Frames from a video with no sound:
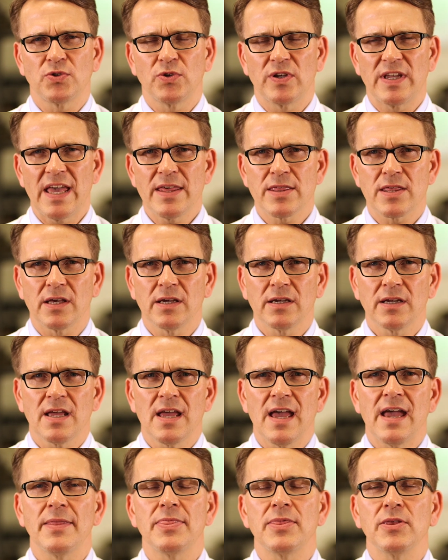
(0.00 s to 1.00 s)
together
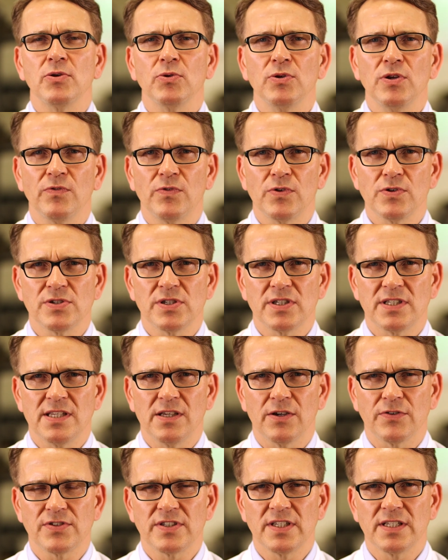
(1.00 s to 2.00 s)
at the
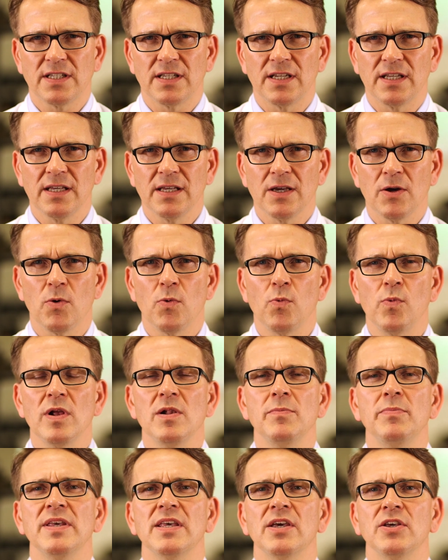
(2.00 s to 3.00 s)
University of Sydney
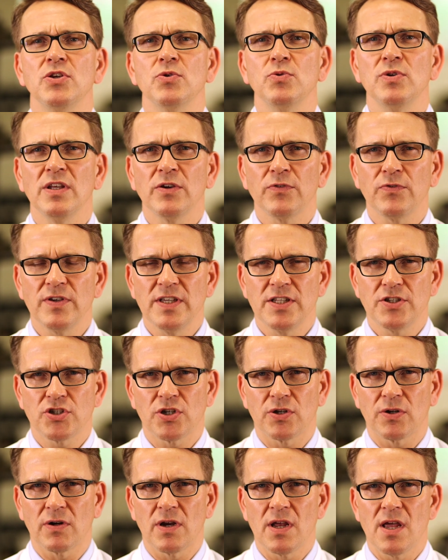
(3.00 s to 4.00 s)
will be a unique
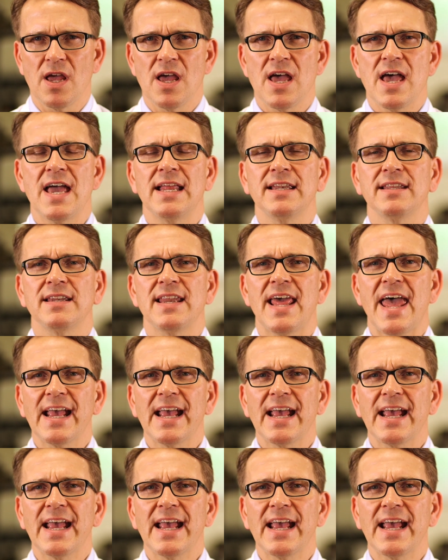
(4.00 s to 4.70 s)
feature and an